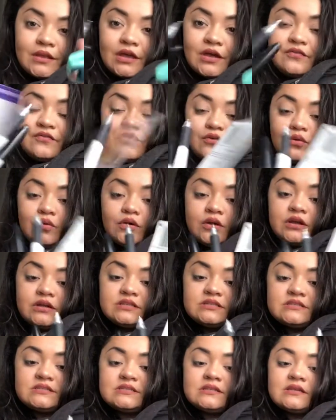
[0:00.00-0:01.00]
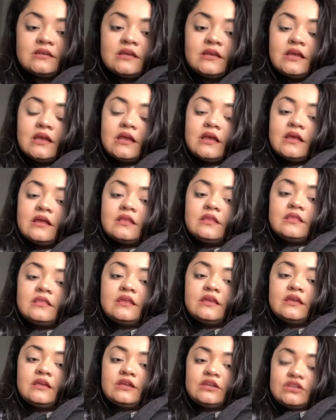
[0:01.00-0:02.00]
Of course,
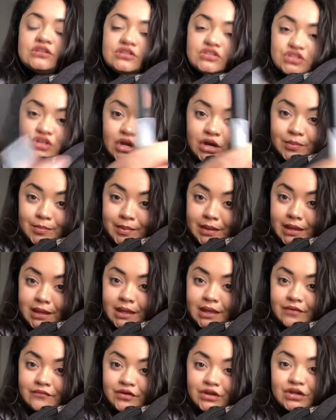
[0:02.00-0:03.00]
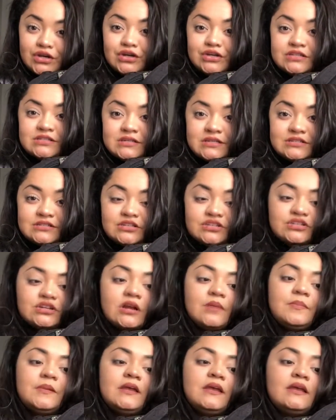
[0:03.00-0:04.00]
the Sharpie. Every nurse needs a
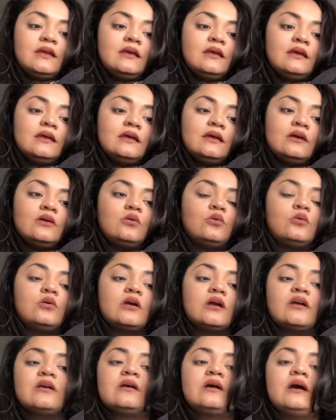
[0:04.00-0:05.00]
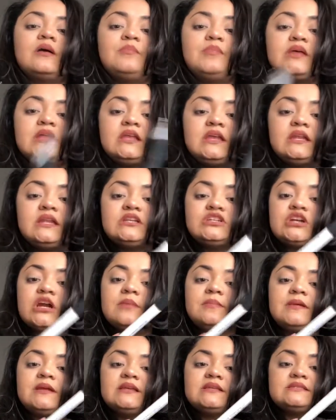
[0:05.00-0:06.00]
Sharpie or a billion
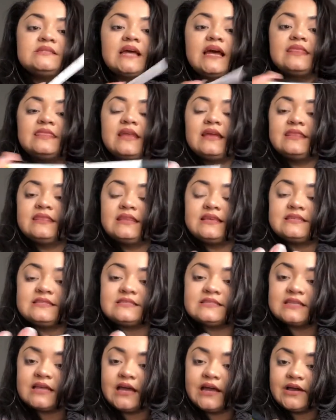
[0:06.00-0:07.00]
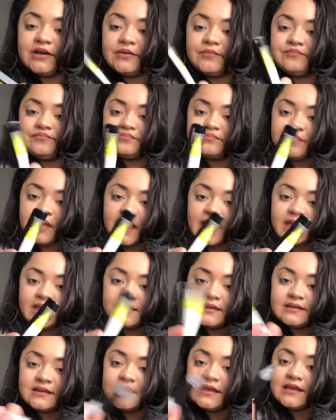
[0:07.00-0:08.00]
Sharpies. And then this um,
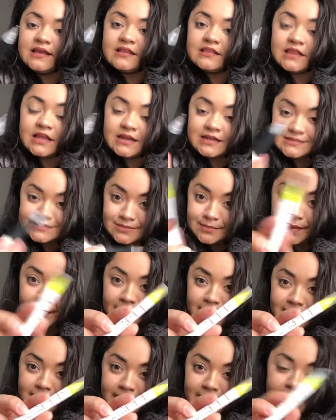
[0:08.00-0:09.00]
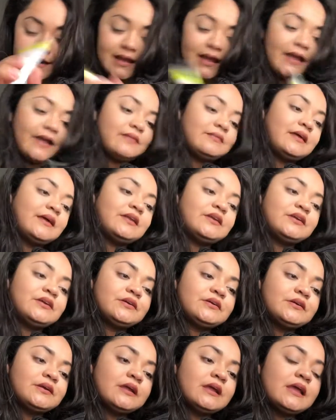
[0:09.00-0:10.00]
pen that is a pen and a
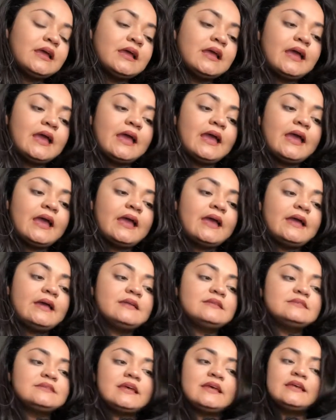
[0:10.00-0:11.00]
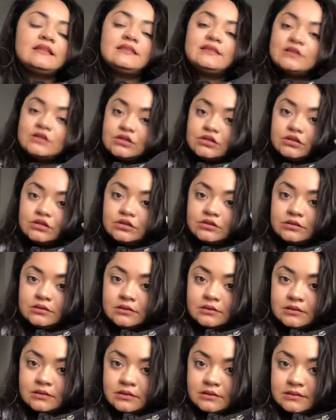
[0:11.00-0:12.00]
highlighter and a little
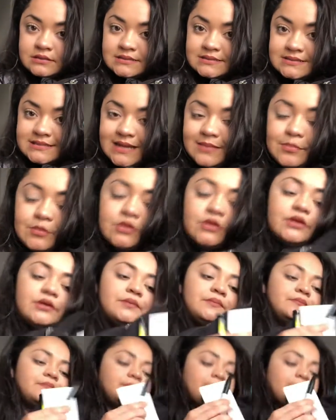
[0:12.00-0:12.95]
stapler.